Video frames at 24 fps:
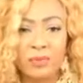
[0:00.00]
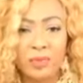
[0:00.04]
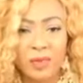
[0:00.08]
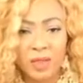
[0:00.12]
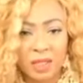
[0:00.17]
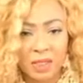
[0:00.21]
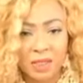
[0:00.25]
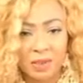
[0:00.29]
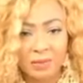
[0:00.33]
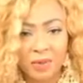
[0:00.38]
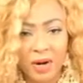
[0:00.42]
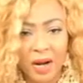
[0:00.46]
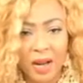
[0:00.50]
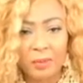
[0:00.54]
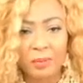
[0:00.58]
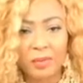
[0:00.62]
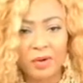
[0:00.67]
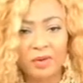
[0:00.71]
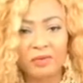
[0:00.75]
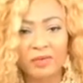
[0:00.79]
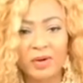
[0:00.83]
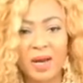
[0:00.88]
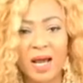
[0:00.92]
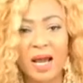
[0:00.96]
this realm
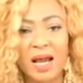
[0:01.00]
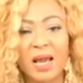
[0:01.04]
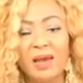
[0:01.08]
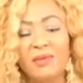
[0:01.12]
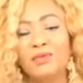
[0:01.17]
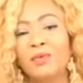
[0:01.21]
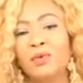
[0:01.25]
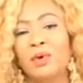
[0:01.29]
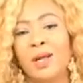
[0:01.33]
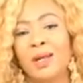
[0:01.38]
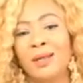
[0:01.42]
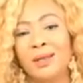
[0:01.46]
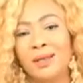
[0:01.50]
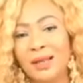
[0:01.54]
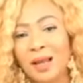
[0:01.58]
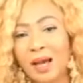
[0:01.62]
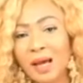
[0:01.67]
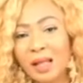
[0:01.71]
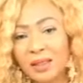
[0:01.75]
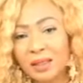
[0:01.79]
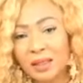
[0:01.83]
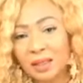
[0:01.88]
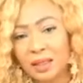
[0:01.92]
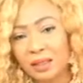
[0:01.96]
of life to
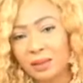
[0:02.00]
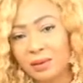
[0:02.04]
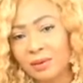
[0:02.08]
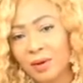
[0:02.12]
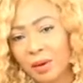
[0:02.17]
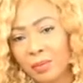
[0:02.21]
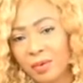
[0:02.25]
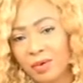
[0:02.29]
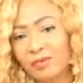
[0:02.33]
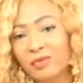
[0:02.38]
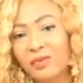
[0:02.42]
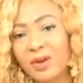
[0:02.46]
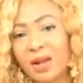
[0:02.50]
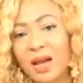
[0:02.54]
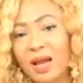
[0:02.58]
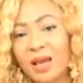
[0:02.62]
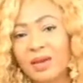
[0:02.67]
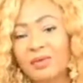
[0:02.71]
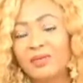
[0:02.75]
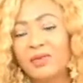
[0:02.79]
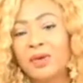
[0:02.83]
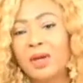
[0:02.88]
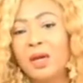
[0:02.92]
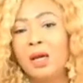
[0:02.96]
another realm of
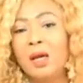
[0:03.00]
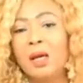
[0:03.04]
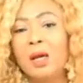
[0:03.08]
life,